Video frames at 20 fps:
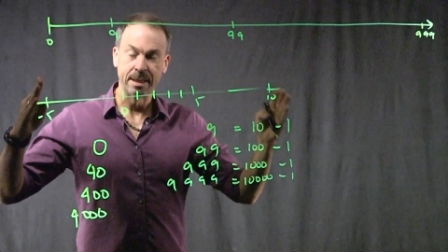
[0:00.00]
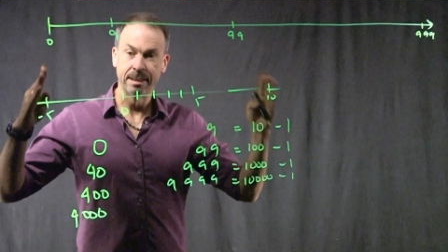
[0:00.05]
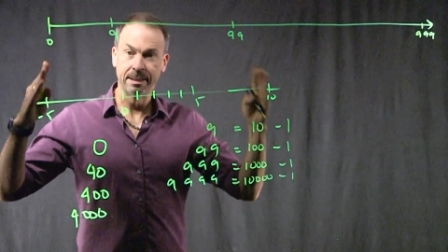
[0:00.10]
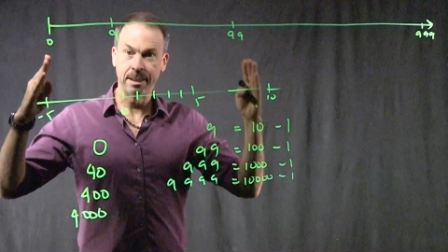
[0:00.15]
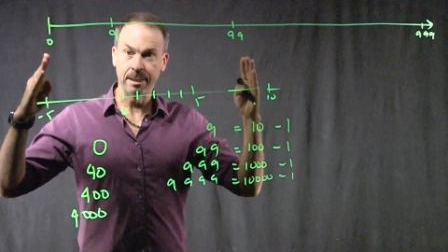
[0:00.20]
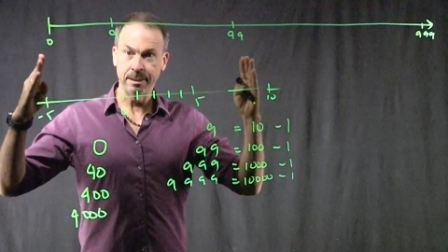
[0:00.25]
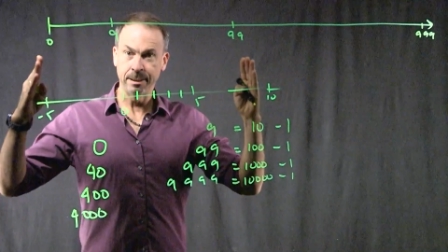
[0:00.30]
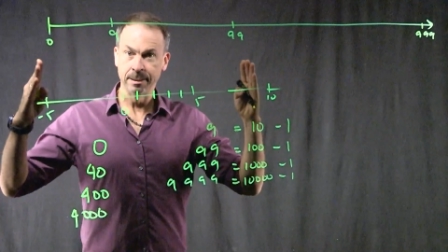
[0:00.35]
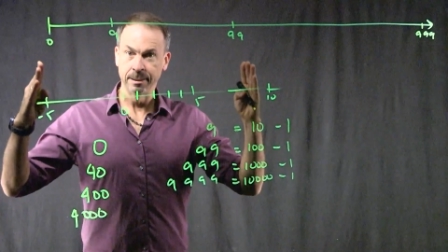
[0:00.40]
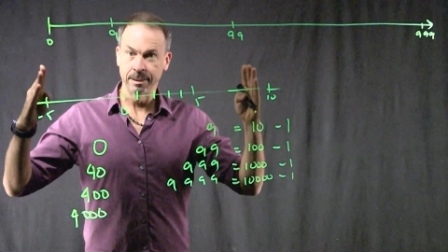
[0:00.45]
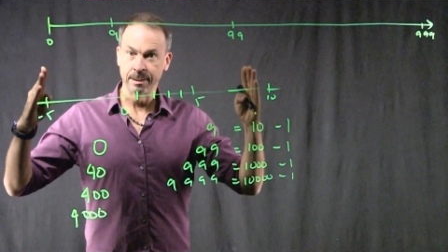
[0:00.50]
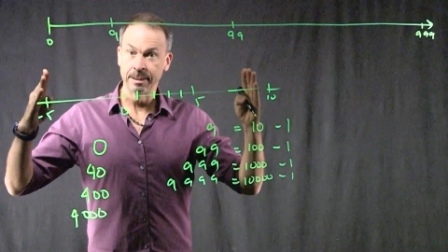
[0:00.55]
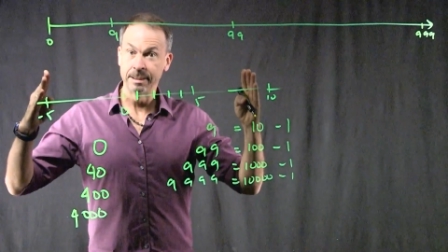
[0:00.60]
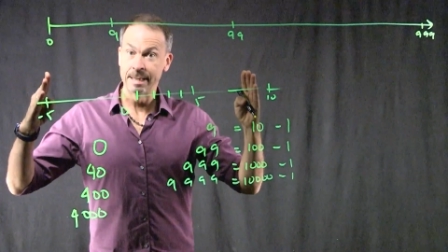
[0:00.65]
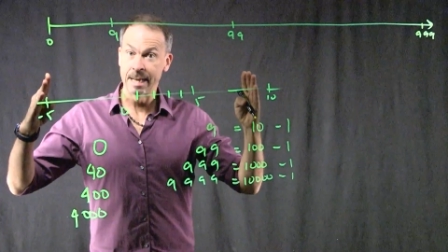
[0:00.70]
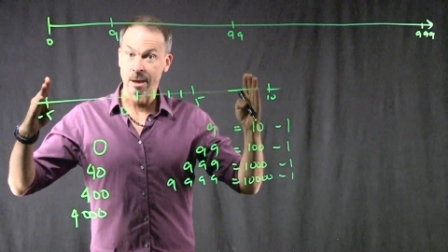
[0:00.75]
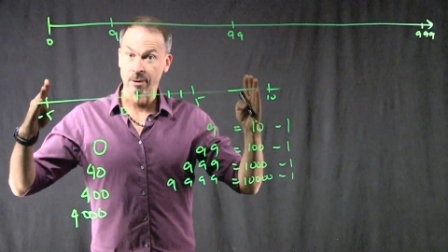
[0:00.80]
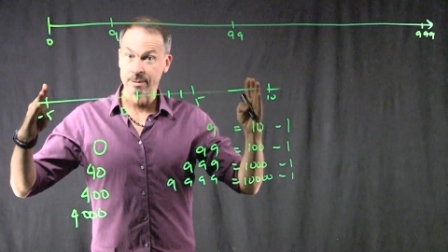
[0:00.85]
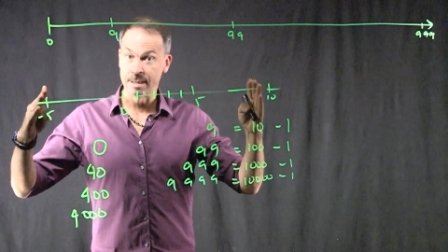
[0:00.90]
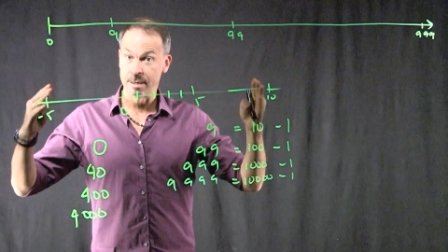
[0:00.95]
distance is
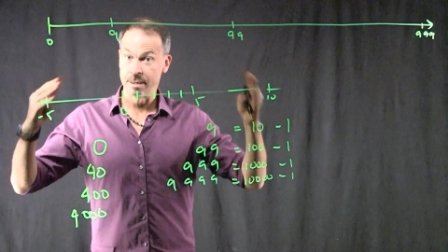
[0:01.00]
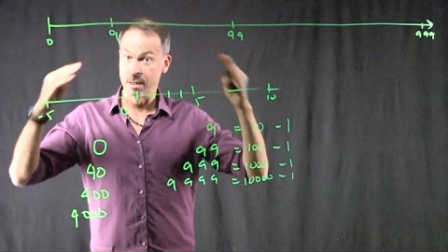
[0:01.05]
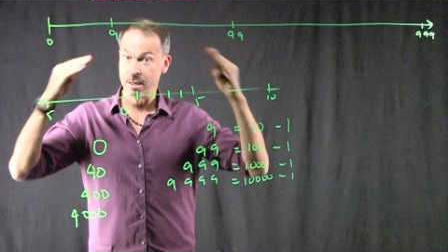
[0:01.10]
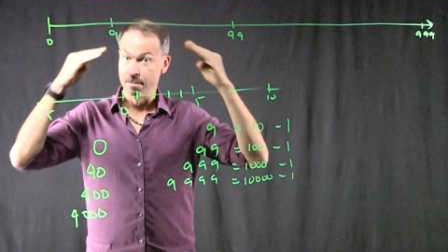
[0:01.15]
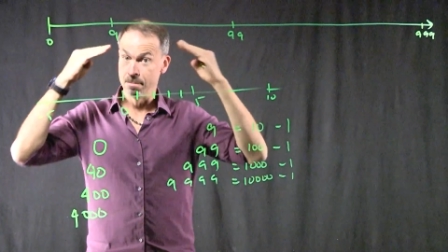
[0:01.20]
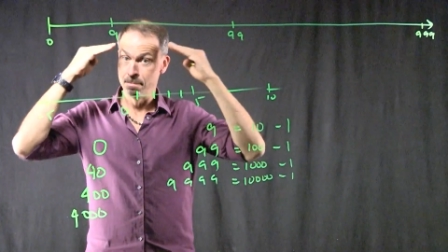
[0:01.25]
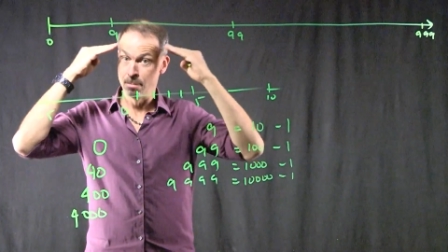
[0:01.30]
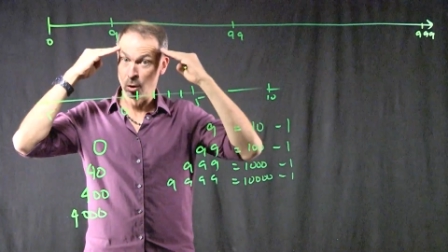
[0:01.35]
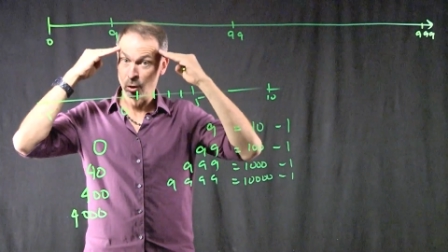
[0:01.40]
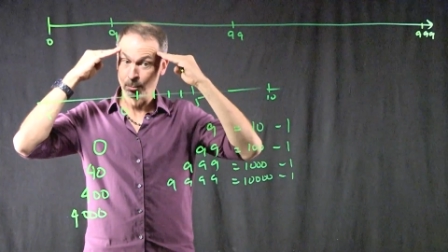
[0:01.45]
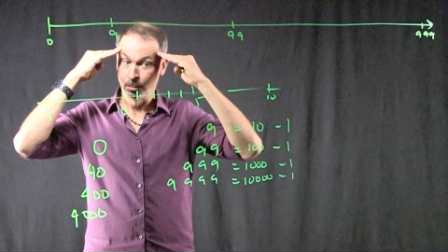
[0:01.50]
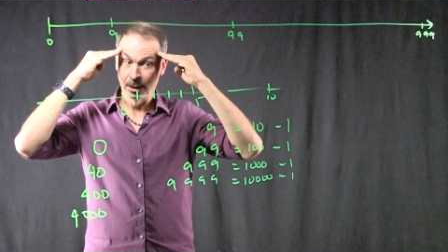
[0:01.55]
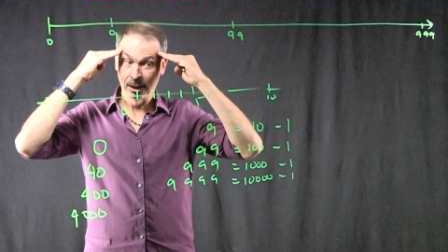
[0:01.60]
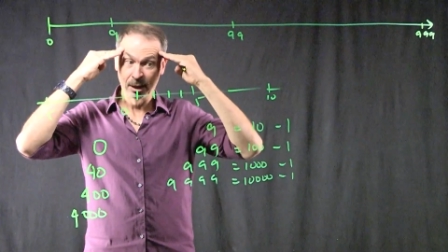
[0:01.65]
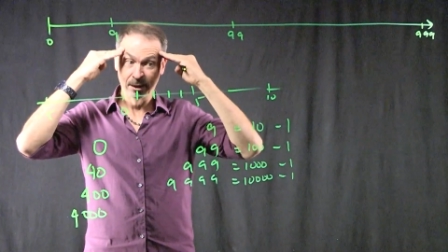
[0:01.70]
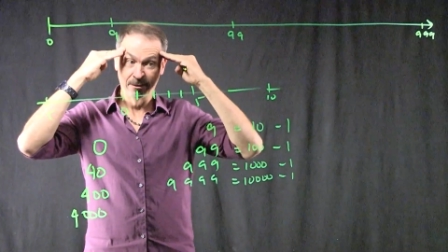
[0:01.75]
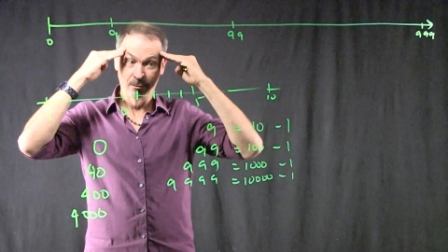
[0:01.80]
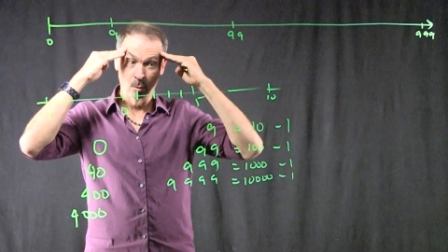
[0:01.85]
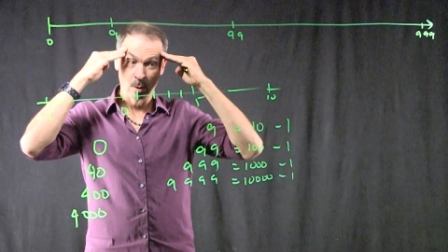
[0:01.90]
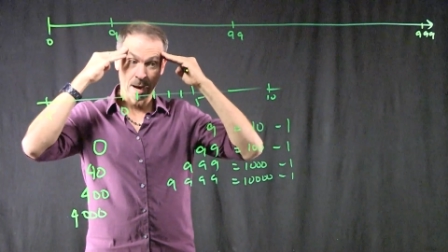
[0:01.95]
now done in a
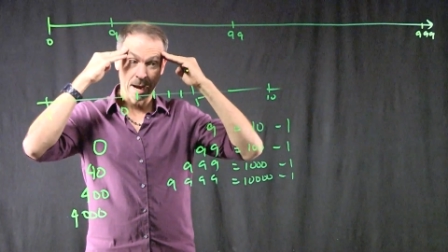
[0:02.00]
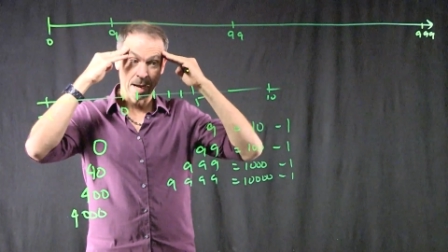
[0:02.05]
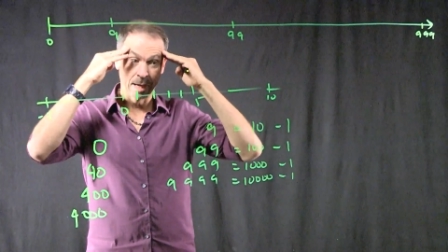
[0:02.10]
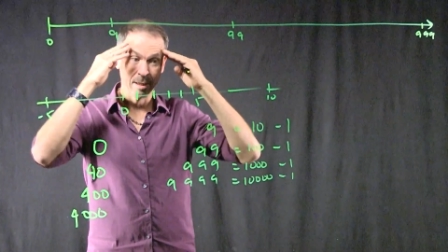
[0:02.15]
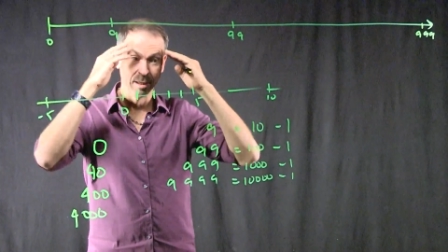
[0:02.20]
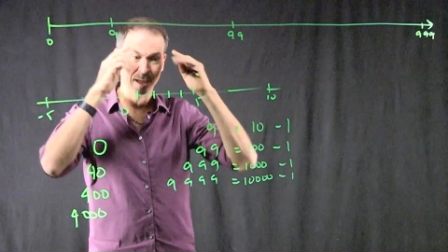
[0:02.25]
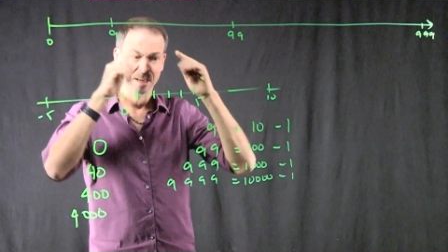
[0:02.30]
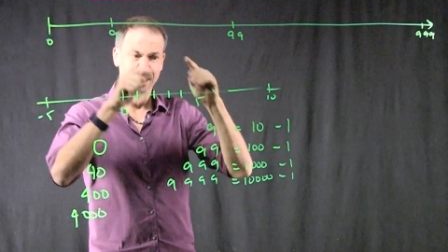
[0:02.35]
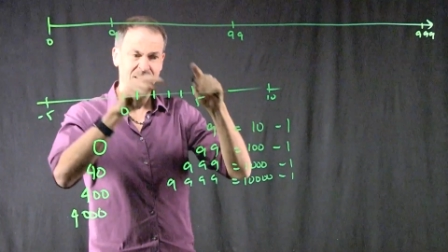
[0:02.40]
multiplicative way,